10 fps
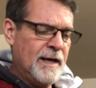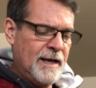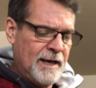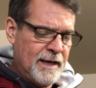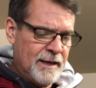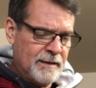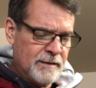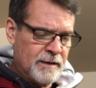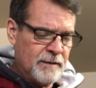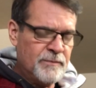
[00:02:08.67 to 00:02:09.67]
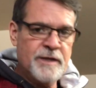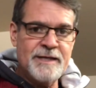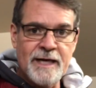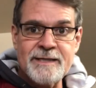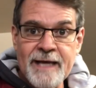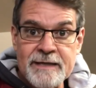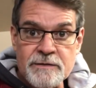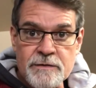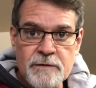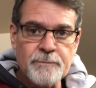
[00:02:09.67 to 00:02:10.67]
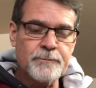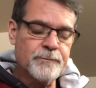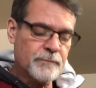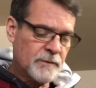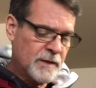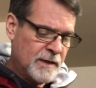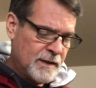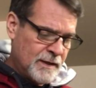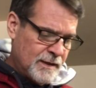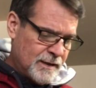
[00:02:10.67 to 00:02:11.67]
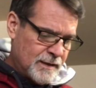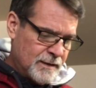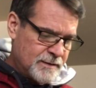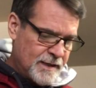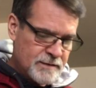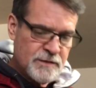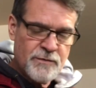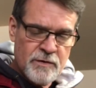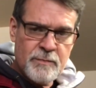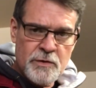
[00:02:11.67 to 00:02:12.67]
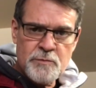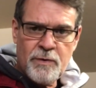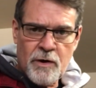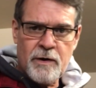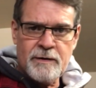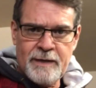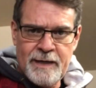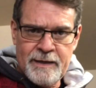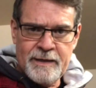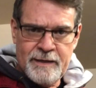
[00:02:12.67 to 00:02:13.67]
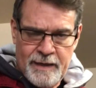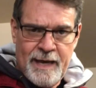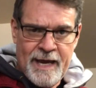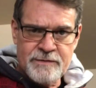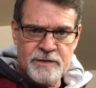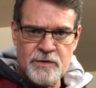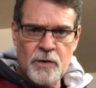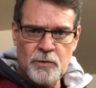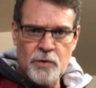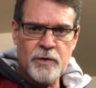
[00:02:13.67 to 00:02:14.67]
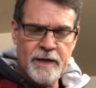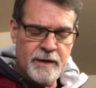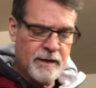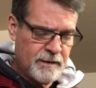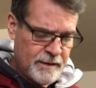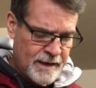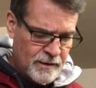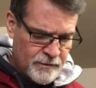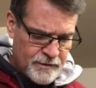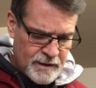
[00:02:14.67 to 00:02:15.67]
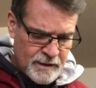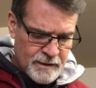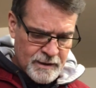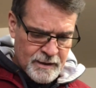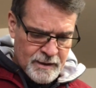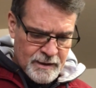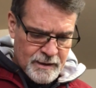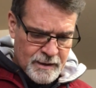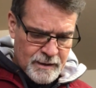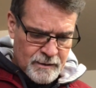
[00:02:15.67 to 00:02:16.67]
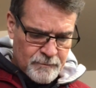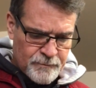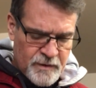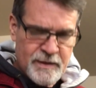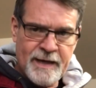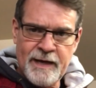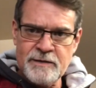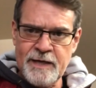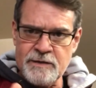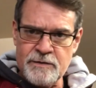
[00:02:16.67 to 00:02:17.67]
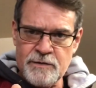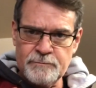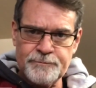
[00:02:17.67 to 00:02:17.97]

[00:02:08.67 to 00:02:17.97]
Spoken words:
and then you got Texas. Texas, for the most part, it has its own grid. Now, you take out Texas,